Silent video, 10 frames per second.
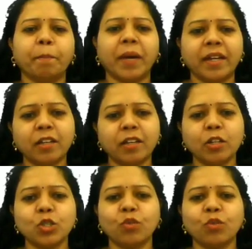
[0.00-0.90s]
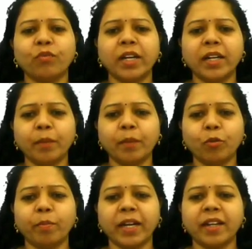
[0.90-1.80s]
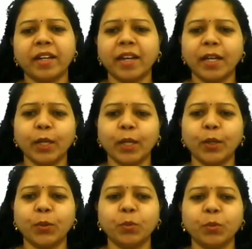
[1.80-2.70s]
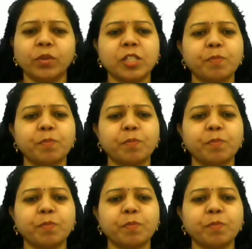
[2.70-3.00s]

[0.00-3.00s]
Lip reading: particles of one type of matter get into